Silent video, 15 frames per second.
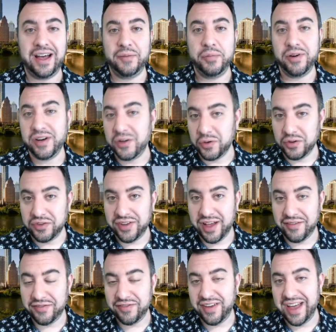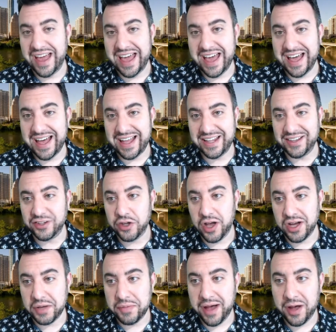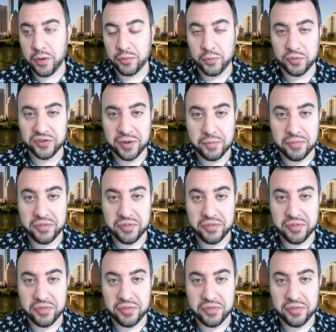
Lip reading: Pretty cool stuff. And talk about some